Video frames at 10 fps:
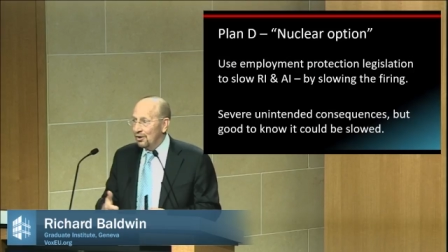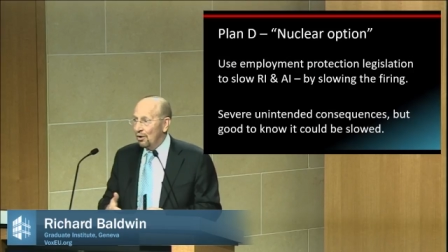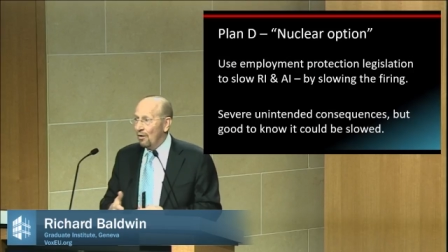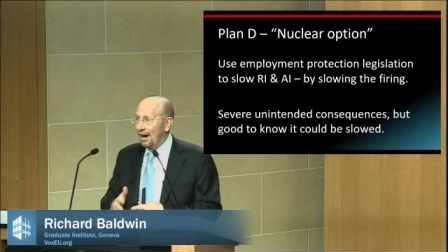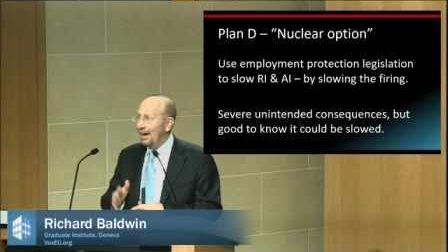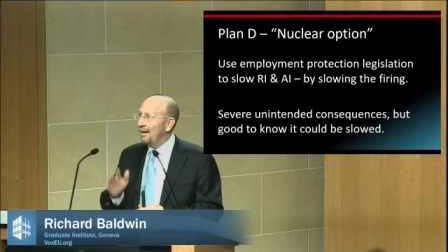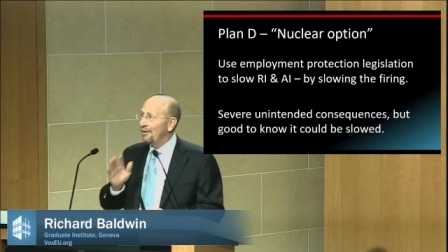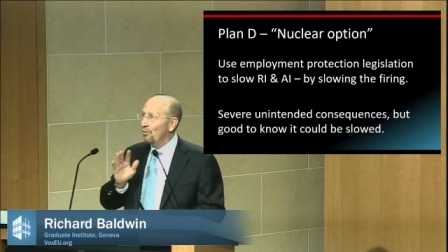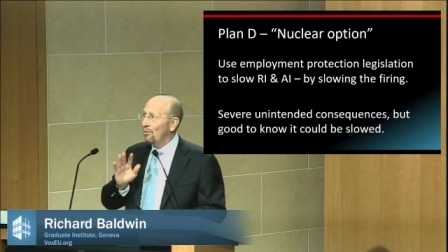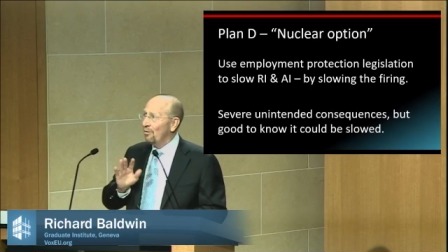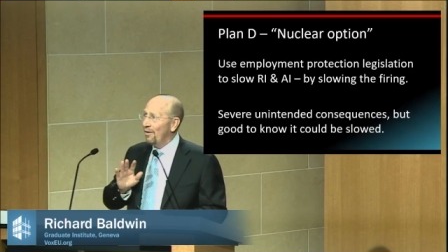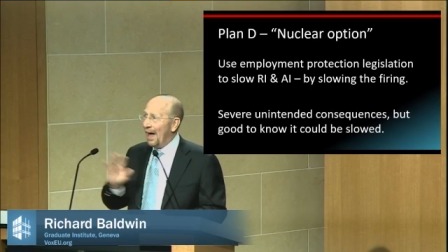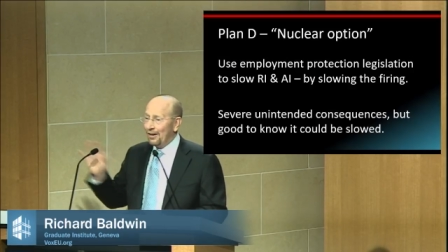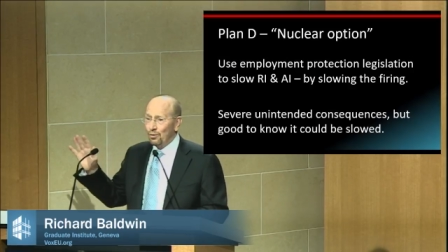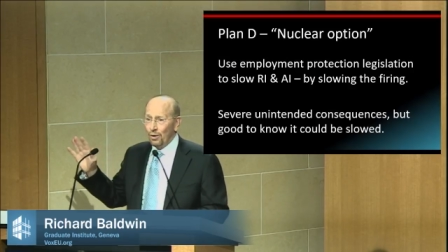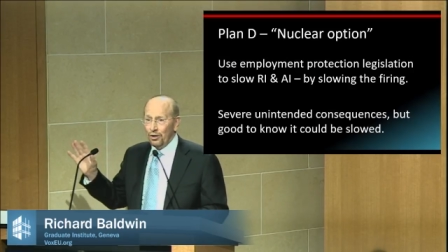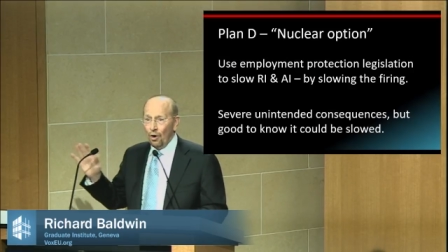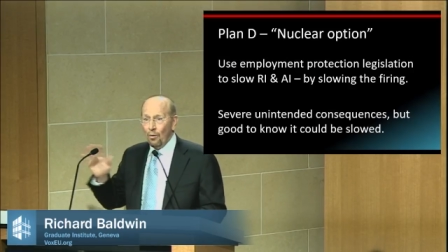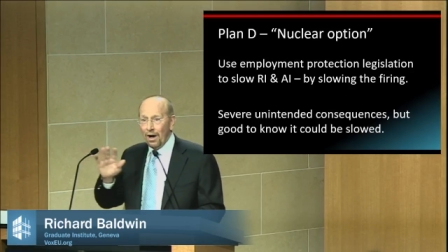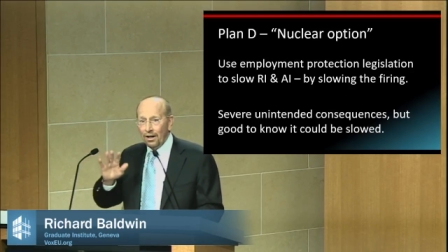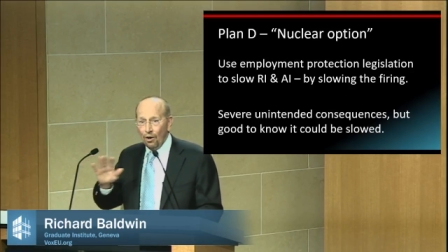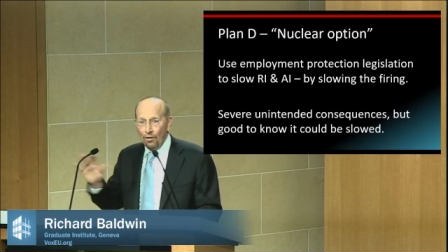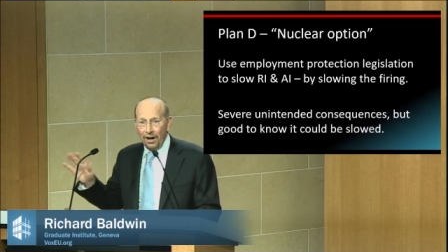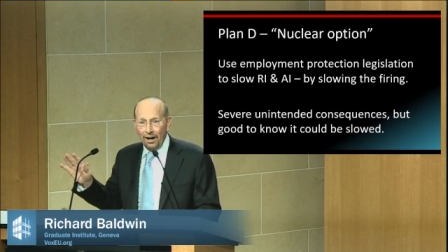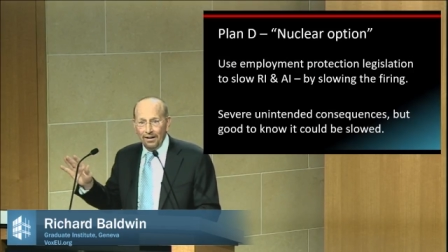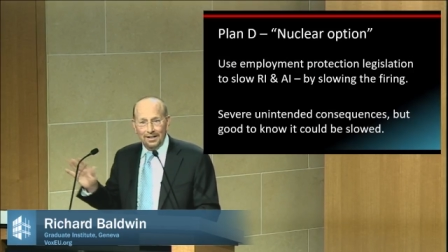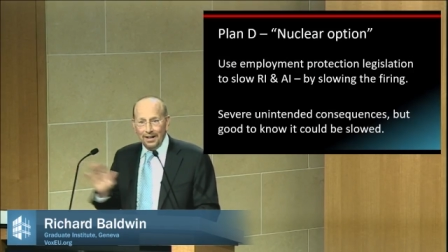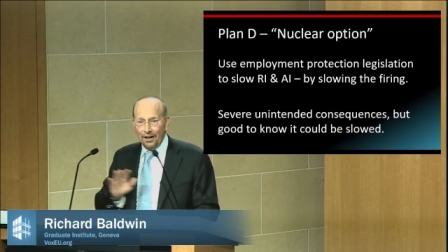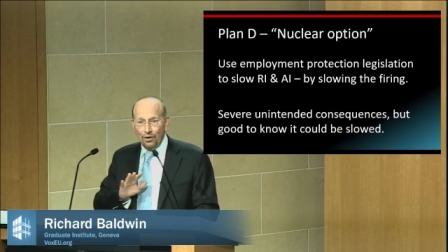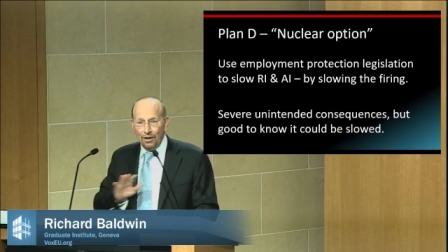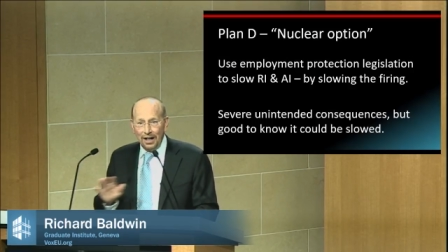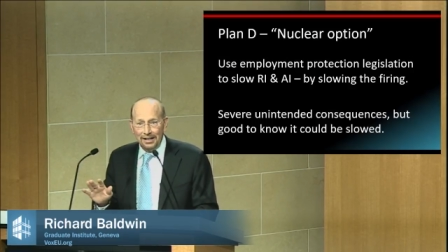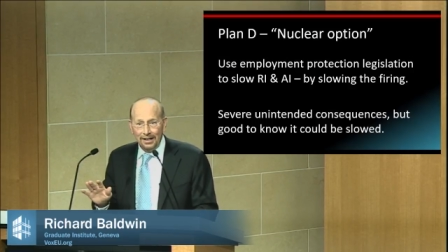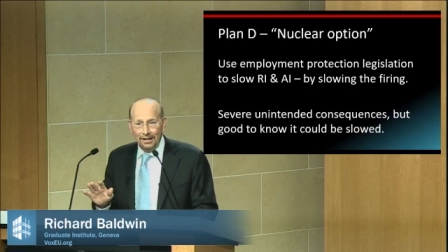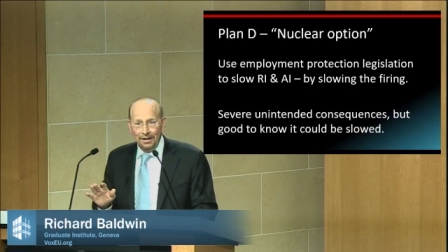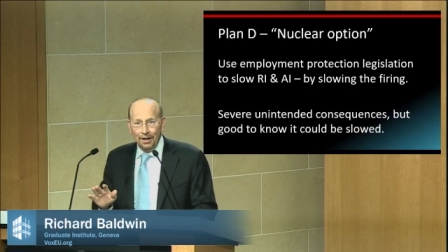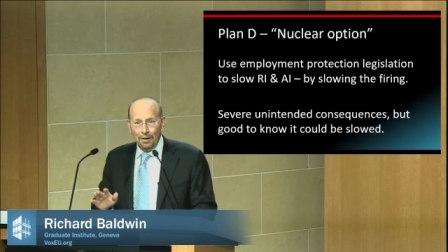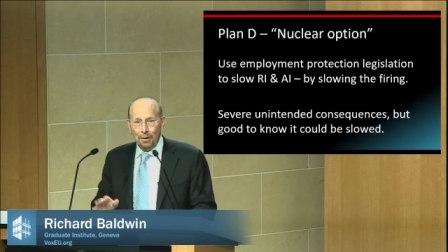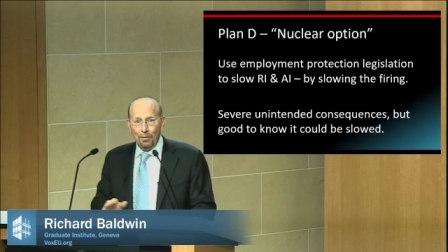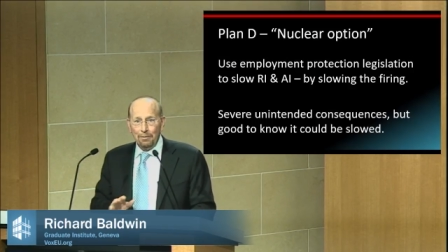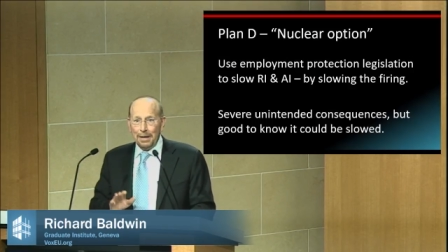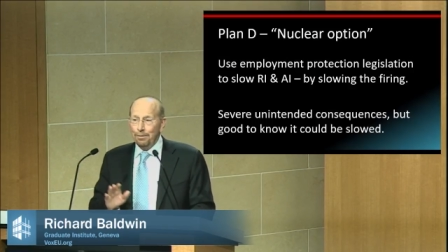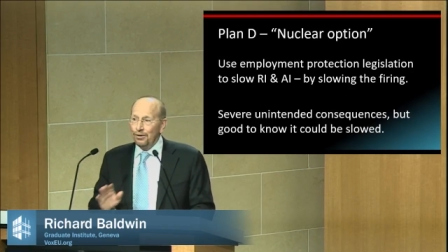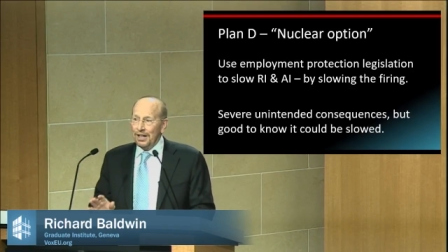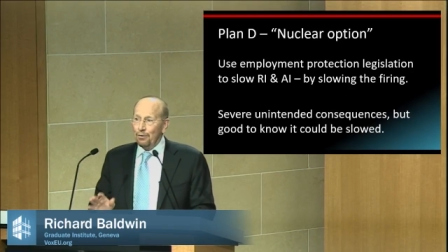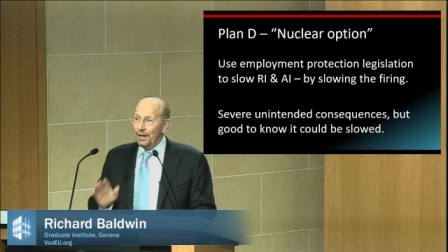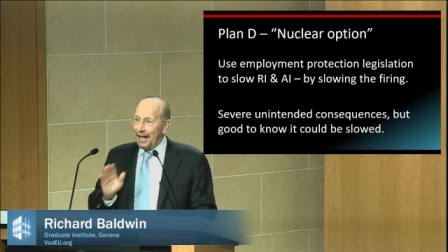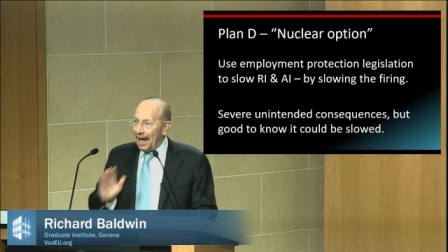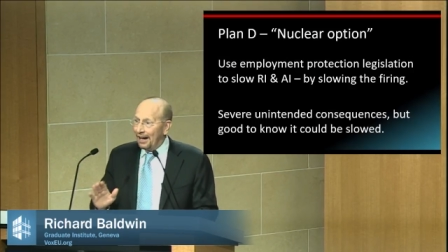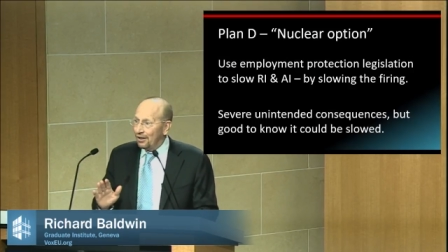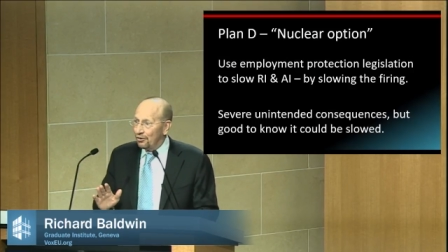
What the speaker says: So we don't want to go there. It's not a good idea. But when people say we can't